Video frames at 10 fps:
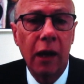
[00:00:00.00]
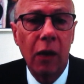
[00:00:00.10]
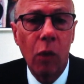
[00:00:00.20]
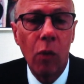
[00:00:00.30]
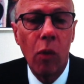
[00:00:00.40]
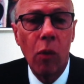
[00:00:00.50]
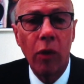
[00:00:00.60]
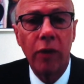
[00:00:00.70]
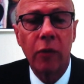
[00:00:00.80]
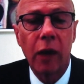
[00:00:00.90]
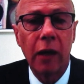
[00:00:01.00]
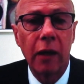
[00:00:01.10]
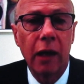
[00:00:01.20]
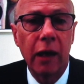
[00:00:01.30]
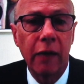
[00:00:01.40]
111 as
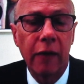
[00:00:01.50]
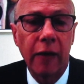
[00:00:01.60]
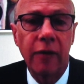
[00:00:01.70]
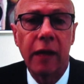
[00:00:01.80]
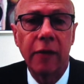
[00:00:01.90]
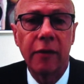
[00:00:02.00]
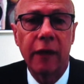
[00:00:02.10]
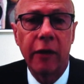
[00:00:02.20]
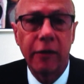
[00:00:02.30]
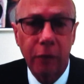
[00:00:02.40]
well if that is necessary.